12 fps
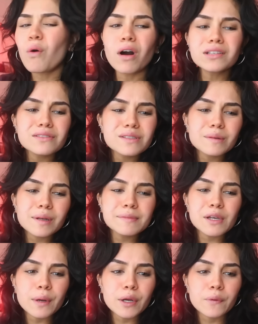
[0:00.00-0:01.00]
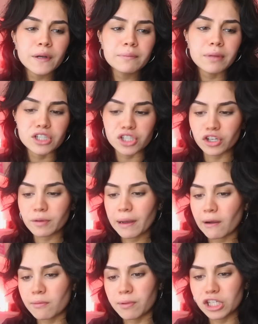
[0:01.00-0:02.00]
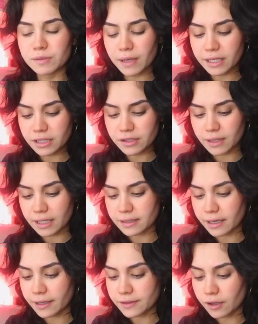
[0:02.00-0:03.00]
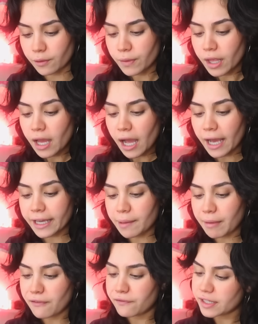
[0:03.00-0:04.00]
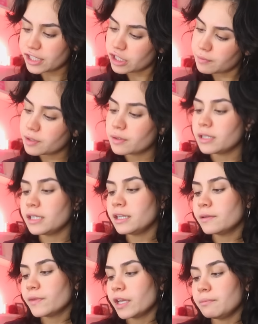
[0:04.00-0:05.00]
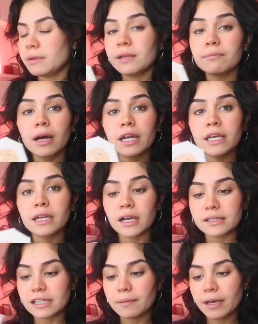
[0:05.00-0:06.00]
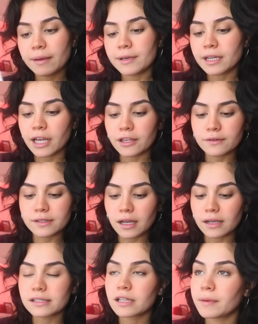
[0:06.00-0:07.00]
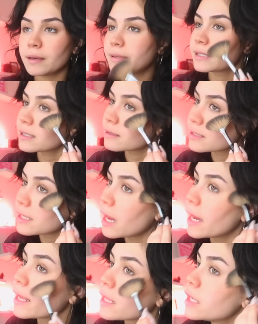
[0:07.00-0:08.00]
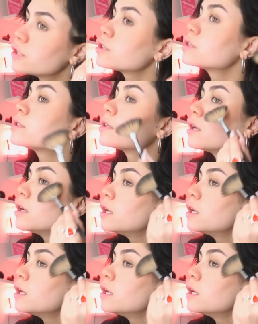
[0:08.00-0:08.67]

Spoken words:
Oh, also sometimes I wear cream blush under powder blush, but I didn't do that today. So I get my Fenty Beauty and Mean Money and Hustla Baby and I use the Hustla Baby side and I just